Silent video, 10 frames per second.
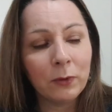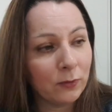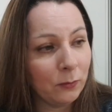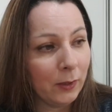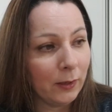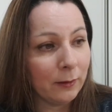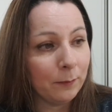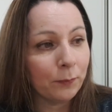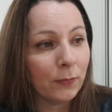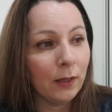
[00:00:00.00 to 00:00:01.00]
what's the word?
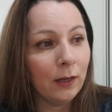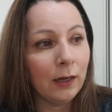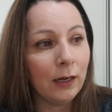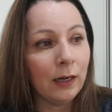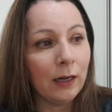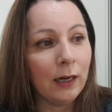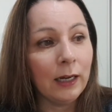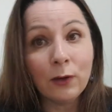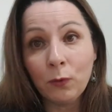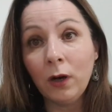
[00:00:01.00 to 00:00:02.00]

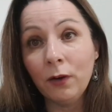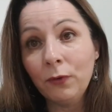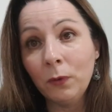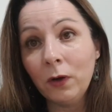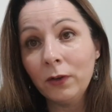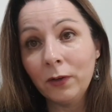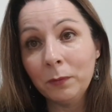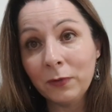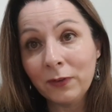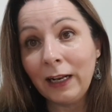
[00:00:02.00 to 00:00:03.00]
I had quite a few
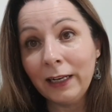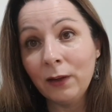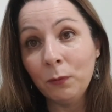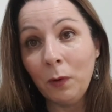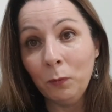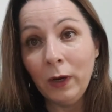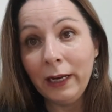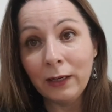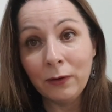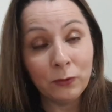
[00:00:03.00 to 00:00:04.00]
items done in the 1
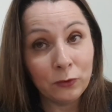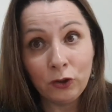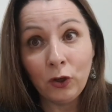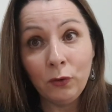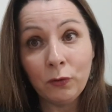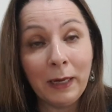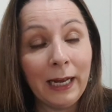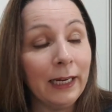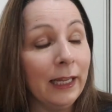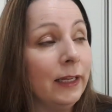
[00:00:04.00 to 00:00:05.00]
week, shoes
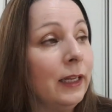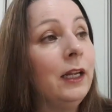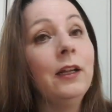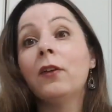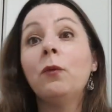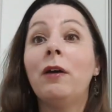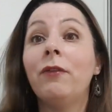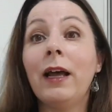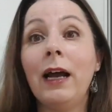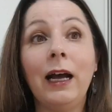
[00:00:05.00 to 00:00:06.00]
mainly. So
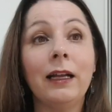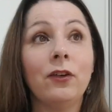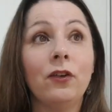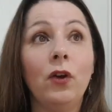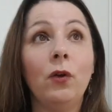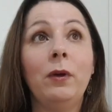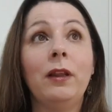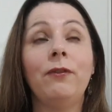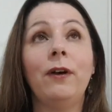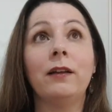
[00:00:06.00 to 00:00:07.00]
whether that had to do
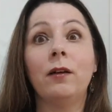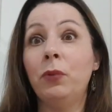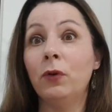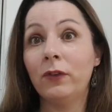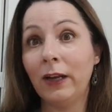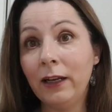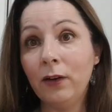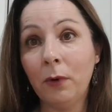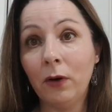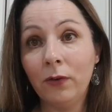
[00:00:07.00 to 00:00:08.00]
with the fact that I put 10
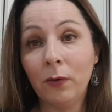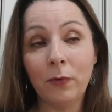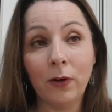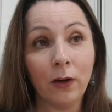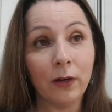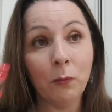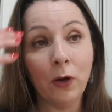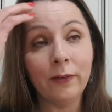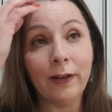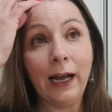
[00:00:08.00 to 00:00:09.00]
new items on in
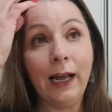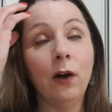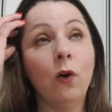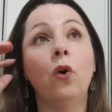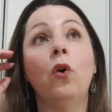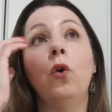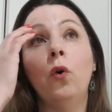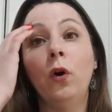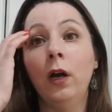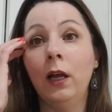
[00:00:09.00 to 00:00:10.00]
one day,
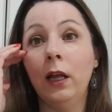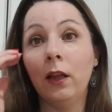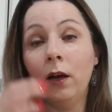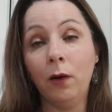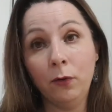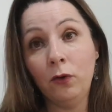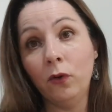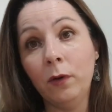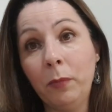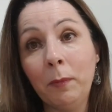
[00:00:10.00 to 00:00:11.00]
or I'd
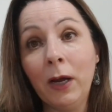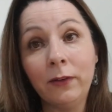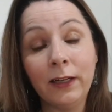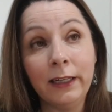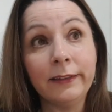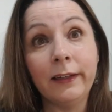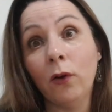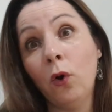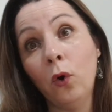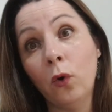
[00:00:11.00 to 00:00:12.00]
done the promoted listings,
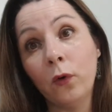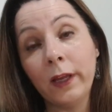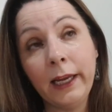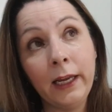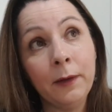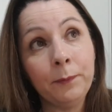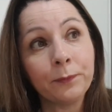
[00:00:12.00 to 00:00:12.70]
or the